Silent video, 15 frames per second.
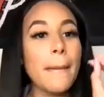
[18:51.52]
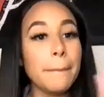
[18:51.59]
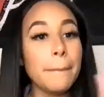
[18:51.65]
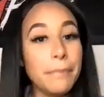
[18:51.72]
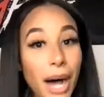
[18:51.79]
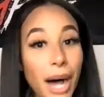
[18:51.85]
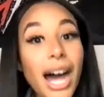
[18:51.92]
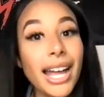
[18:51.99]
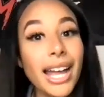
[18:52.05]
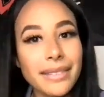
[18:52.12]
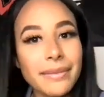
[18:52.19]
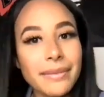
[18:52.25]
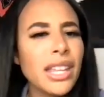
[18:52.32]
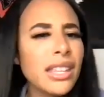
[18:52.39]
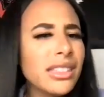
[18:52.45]

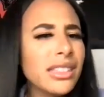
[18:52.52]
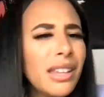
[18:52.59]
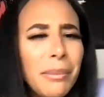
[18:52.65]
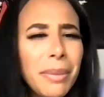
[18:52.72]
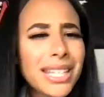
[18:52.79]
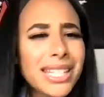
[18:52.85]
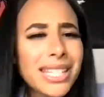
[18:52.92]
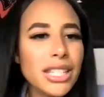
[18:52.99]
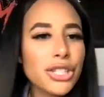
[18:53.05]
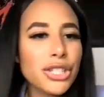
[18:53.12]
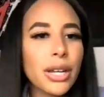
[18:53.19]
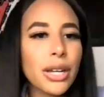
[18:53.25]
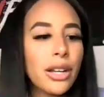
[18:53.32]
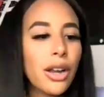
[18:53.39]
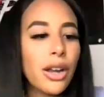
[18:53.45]
But the bus and the
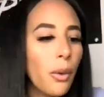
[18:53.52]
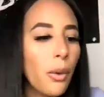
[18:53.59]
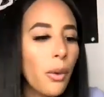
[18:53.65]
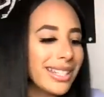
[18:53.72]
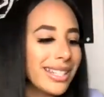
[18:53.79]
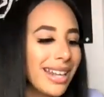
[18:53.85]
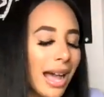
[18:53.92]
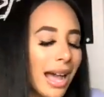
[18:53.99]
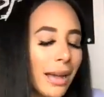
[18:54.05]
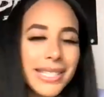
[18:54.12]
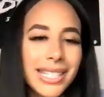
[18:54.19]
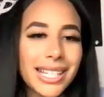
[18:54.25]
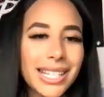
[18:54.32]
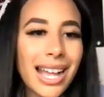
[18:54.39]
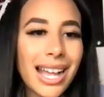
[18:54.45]
train are always an
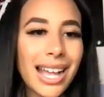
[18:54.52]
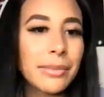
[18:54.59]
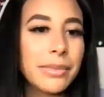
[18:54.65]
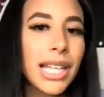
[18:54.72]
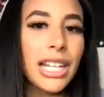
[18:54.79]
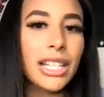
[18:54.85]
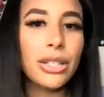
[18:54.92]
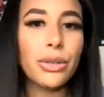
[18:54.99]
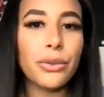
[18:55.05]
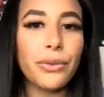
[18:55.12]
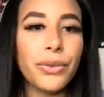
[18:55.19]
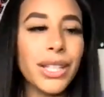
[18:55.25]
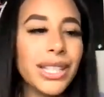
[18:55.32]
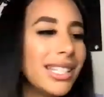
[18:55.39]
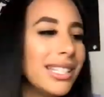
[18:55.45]
option. And guys, I'm telling you,
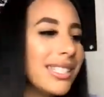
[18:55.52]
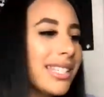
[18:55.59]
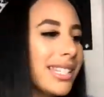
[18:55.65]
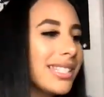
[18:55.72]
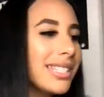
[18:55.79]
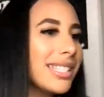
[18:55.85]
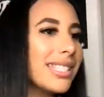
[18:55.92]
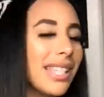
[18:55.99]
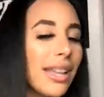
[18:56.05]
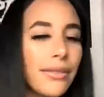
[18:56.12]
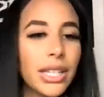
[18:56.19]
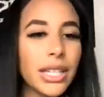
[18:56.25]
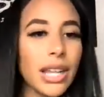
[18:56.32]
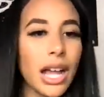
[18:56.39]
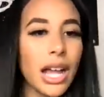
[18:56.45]
$50,
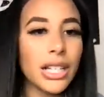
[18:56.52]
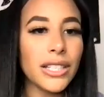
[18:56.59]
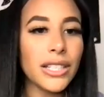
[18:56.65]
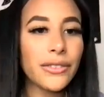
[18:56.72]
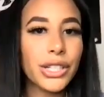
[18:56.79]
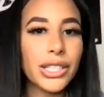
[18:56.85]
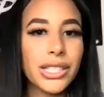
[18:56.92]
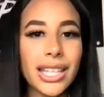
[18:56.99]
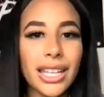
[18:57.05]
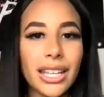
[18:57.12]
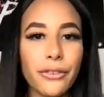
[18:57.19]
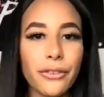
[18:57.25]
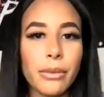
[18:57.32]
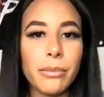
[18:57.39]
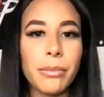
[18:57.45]
$60, $70 for a
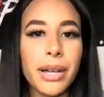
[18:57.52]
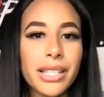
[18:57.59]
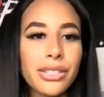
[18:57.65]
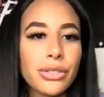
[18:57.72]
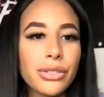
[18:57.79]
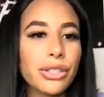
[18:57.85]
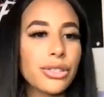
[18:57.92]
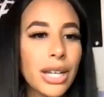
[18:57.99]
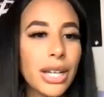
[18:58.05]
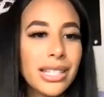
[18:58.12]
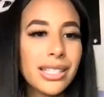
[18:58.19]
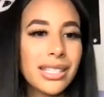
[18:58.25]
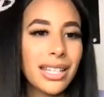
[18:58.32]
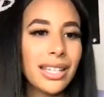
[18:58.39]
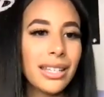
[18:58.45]
ticket for a bus or a train
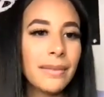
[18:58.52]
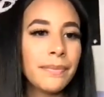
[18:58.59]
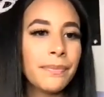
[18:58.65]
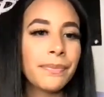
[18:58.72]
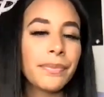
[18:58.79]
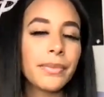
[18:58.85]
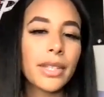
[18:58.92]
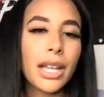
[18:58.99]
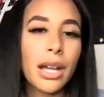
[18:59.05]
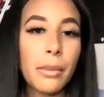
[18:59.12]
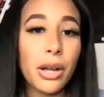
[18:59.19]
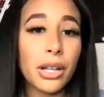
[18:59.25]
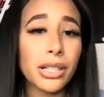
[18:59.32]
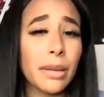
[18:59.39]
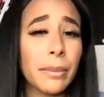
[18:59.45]
ticket. Come
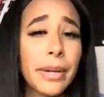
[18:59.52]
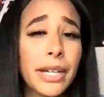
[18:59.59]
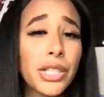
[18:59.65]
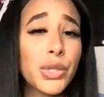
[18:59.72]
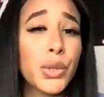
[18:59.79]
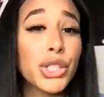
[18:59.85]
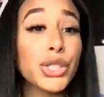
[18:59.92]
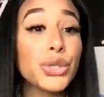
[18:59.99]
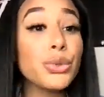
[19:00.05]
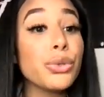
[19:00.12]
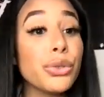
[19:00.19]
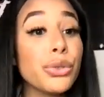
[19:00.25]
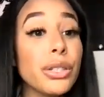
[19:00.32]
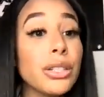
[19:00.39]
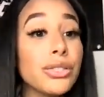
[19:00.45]
on, compared to a $200,
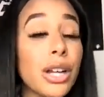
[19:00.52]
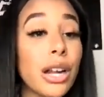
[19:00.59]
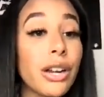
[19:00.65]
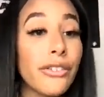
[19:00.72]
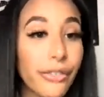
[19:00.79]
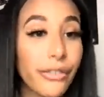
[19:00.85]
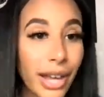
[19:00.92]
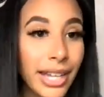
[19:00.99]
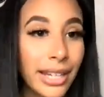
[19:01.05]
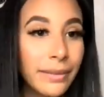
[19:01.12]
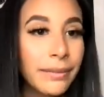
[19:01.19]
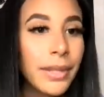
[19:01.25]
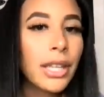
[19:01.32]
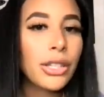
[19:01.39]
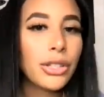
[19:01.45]
$300 flight,
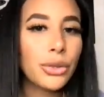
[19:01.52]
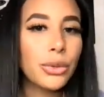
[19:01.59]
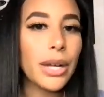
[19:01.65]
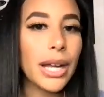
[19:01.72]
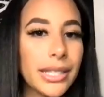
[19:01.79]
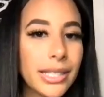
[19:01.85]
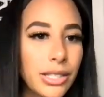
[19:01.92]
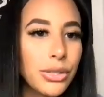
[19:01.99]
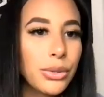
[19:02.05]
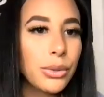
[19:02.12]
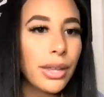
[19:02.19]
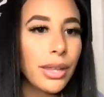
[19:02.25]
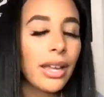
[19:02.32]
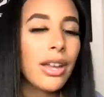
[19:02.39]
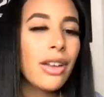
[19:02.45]
you can do
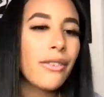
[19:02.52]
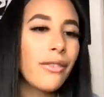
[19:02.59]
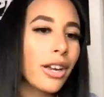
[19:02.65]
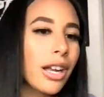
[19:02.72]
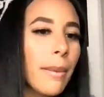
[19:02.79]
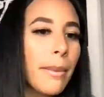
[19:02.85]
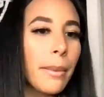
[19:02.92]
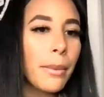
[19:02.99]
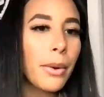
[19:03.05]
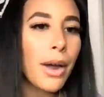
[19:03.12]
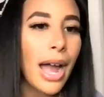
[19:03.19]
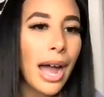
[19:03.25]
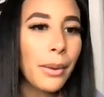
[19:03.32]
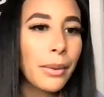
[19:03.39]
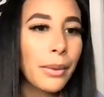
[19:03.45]
that for a couple more
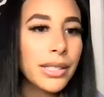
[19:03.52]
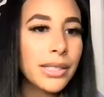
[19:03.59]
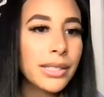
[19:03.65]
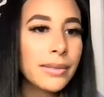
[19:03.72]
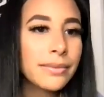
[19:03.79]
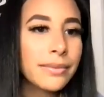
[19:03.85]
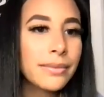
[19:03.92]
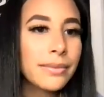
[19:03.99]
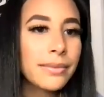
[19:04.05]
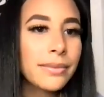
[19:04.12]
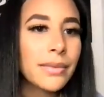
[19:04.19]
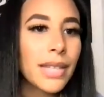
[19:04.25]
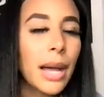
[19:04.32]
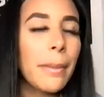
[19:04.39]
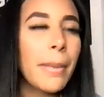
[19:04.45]
hours.
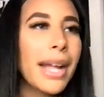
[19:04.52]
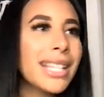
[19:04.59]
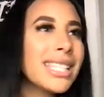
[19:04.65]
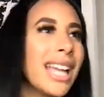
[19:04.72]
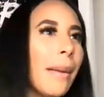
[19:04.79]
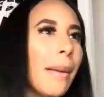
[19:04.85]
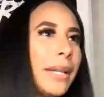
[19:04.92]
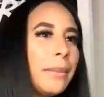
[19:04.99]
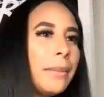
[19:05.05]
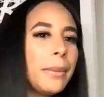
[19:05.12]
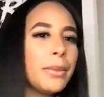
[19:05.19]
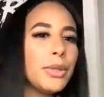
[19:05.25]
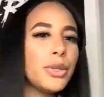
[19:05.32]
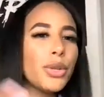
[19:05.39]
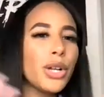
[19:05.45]
Imagine how many
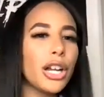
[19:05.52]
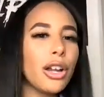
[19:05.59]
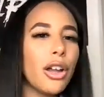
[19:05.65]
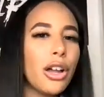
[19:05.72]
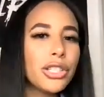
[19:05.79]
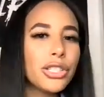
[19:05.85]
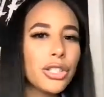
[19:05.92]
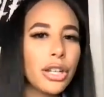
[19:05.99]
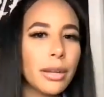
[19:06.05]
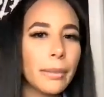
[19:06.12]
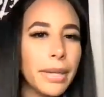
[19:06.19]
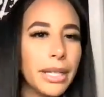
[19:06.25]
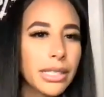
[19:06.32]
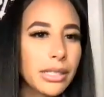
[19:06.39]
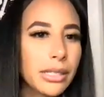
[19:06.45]
people you could launch on a
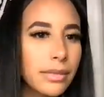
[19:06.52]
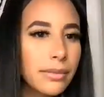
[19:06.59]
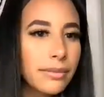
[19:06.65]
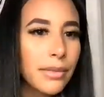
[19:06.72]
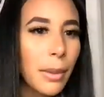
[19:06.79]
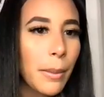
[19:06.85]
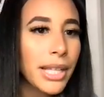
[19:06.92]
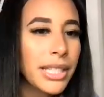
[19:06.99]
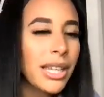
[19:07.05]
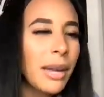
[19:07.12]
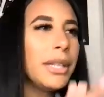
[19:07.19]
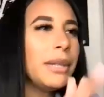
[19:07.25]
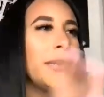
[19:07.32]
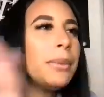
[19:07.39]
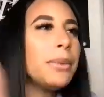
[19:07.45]
bus. Imagine how
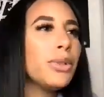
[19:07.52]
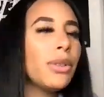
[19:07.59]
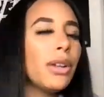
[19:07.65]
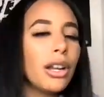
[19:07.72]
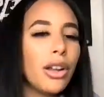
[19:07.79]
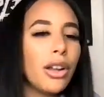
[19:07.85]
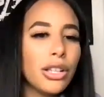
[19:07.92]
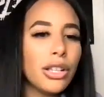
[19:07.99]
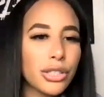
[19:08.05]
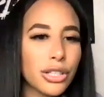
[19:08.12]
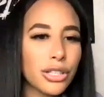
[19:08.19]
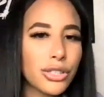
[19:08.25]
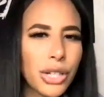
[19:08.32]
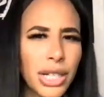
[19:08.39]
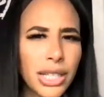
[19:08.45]
many people you could launch on a
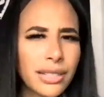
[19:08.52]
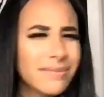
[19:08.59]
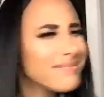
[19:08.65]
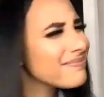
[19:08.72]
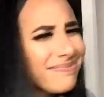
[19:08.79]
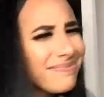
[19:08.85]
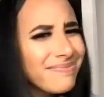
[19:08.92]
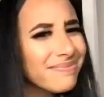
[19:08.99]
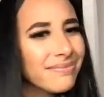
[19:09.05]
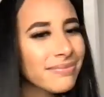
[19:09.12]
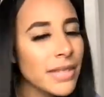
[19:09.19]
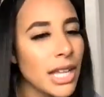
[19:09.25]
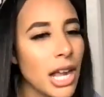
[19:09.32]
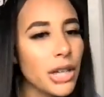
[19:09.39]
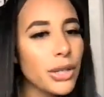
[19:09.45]
train.
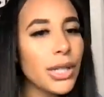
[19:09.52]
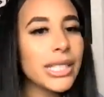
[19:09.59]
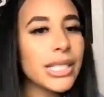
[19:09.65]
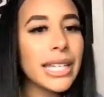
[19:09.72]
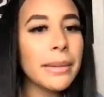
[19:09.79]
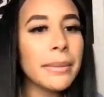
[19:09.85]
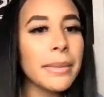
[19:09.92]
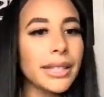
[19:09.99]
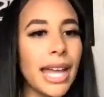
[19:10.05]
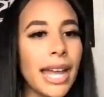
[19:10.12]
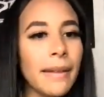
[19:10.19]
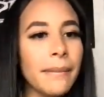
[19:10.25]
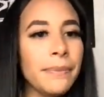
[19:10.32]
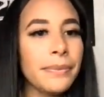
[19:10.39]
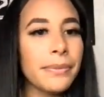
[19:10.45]
Are you guys thinking about
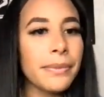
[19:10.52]
that?